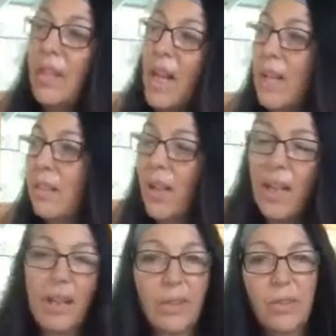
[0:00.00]
negative
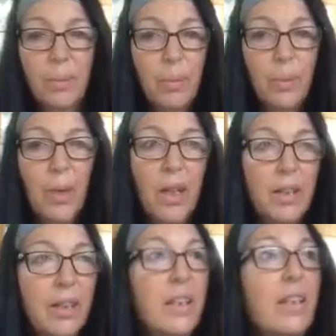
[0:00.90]
ions from the
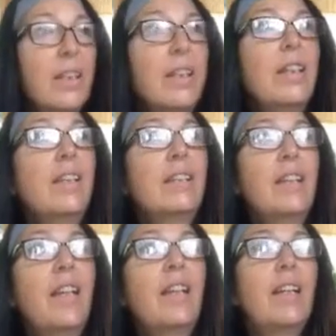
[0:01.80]
water, it's
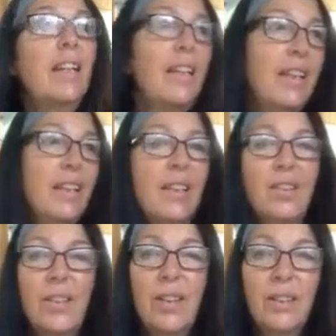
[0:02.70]
taking in the
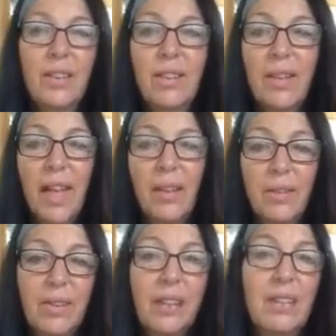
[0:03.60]
jungle
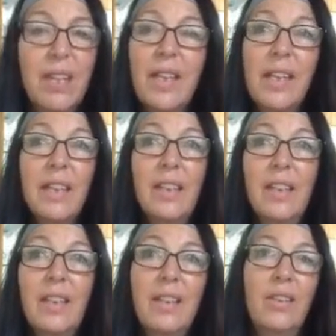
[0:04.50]
sounds, it's taking
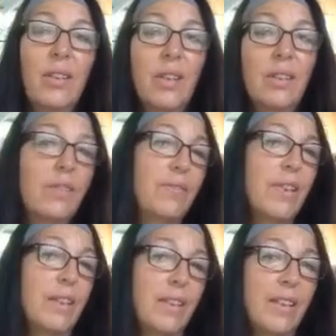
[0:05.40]
in the jungle
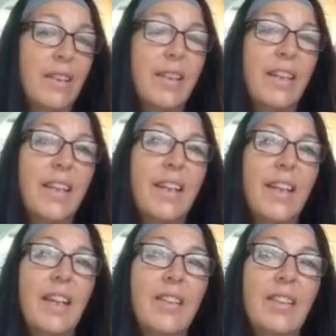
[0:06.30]
feeling,
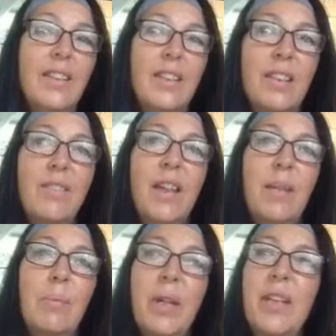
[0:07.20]
and just the
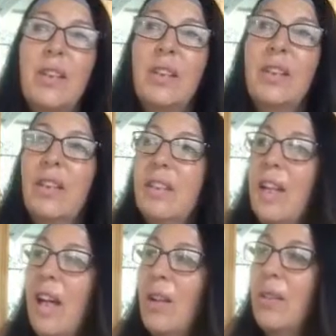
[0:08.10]
vibration
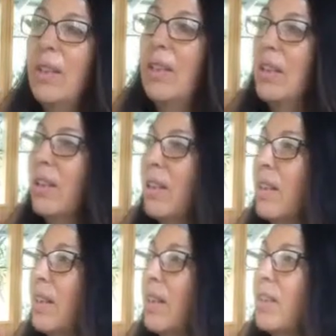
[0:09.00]
that's out here
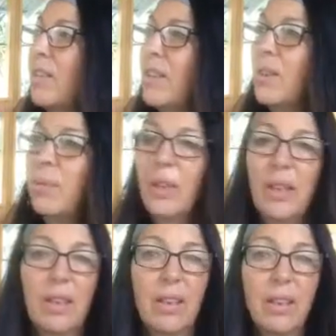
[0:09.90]
just
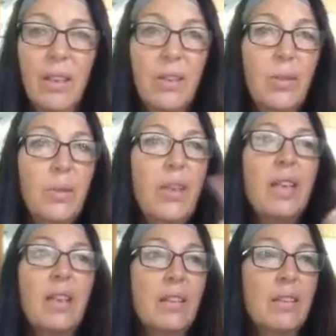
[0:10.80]
with the
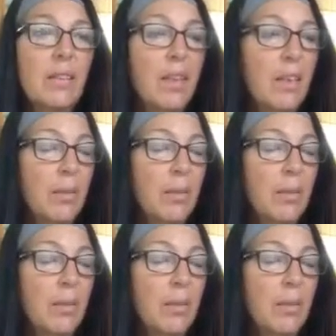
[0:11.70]
trees.